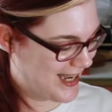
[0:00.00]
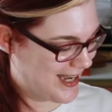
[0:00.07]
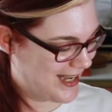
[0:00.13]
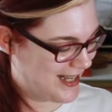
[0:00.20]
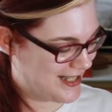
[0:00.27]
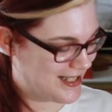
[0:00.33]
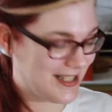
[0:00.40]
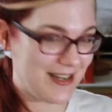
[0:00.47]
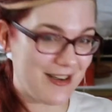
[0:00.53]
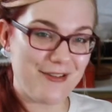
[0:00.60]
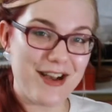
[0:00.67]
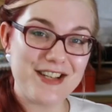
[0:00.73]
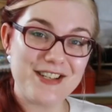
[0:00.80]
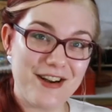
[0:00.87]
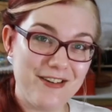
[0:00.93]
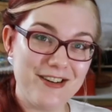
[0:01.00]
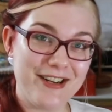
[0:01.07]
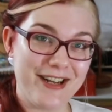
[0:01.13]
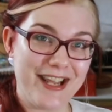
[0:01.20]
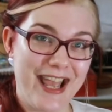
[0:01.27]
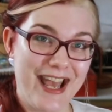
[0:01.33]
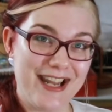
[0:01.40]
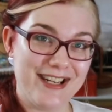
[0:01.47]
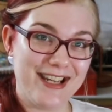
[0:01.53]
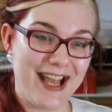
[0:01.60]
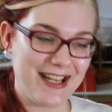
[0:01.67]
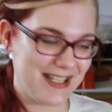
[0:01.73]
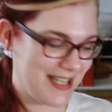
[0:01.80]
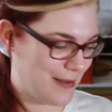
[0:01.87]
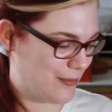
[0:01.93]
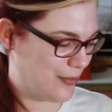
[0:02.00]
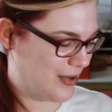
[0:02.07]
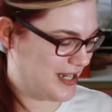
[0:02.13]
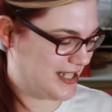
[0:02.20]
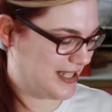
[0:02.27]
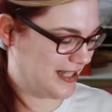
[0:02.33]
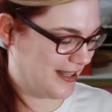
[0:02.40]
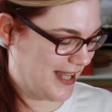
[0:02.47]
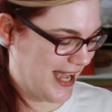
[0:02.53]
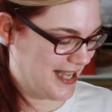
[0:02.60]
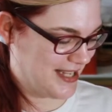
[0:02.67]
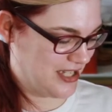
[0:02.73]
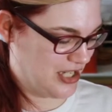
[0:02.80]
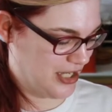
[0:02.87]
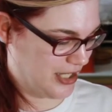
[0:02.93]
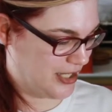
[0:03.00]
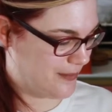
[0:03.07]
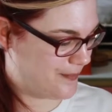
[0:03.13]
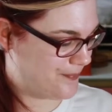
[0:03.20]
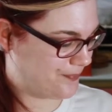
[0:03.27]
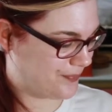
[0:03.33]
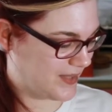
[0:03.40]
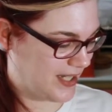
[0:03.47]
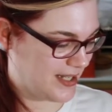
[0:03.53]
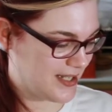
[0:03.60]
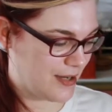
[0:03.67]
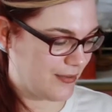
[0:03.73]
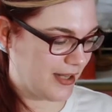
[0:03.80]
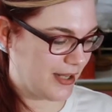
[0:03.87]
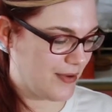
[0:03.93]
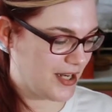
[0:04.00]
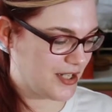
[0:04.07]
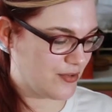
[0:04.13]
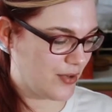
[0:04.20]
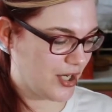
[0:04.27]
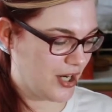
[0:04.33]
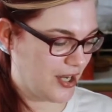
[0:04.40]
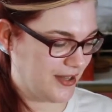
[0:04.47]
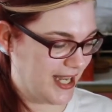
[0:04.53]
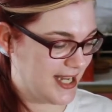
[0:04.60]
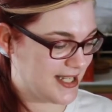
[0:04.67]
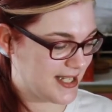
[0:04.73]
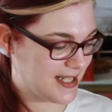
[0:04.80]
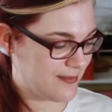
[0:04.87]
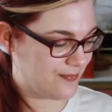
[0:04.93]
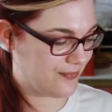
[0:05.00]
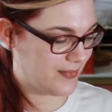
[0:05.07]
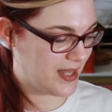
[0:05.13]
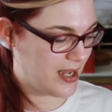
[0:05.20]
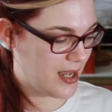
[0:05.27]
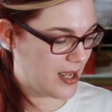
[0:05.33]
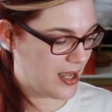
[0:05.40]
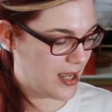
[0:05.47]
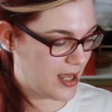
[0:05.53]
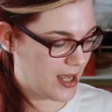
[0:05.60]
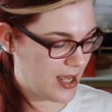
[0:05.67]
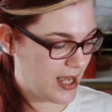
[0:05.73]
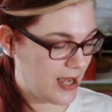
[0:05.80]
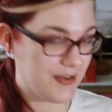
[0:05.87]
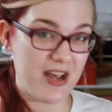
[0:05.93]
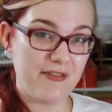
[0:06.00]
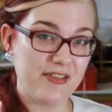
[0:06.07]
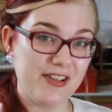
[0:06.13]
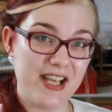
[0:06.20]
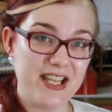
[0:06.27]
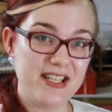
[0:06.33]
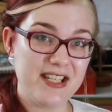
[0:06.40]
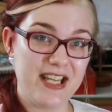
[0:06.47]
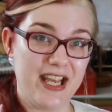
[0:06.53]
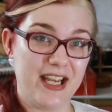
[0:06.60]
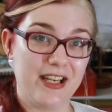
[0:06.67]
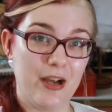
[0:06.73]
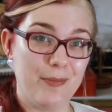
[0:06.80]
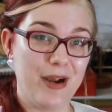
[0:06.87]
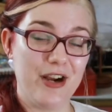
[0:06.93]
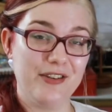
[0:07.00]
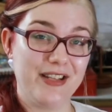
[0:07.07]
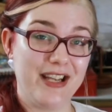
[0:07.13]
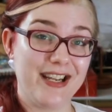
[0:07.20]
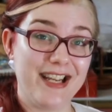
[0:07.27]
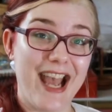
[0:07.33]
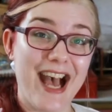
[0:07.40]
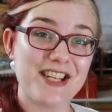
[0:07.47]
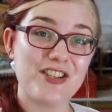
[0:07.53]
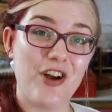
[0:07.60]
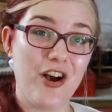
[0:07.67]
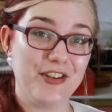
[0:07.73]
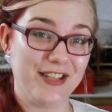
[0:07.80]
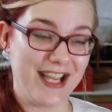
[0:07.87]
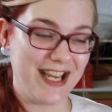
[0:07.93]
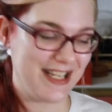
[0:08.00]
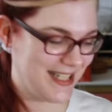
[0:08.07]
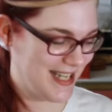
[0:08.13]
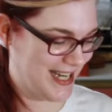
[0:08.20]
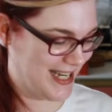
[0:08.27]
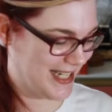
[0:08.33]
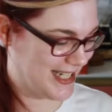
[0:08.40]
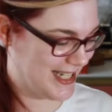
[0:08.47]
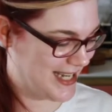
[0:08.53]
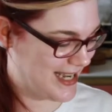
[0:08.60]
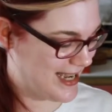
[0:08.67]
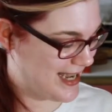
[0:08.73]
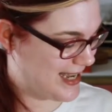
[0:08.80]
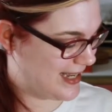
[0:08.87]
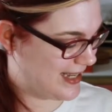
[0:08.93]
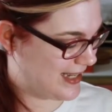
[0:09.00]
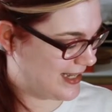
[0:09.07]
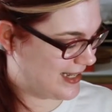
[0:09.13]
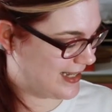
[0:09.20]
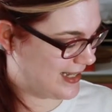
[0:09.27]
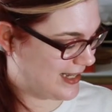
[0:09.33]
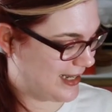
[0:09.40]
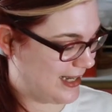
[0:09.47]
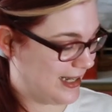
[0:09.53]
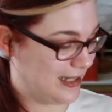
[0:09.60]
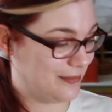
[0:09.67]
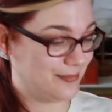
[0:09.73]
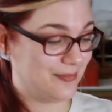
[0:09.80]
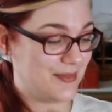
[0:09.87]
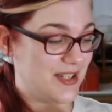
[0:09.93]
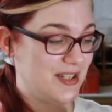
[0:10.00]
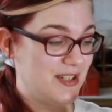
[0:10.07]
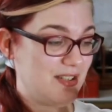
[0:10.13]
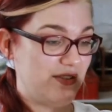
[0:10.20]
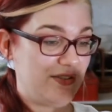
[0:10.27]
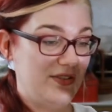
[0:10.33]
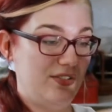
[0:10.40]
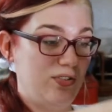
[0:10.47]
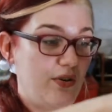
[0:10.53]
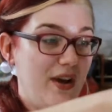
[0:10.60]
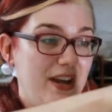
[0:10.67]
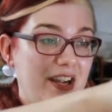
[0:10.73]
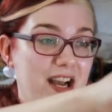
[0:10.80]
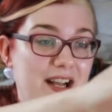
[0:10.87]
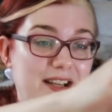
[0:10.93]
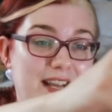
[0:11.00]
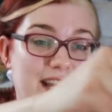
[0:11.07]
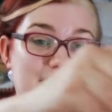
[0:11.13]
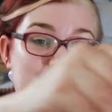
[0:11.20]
So I started again at some point in the last year because I really wanted to work on lace. I was having a lace kick, apparently, a cast-on lace kick. So I got like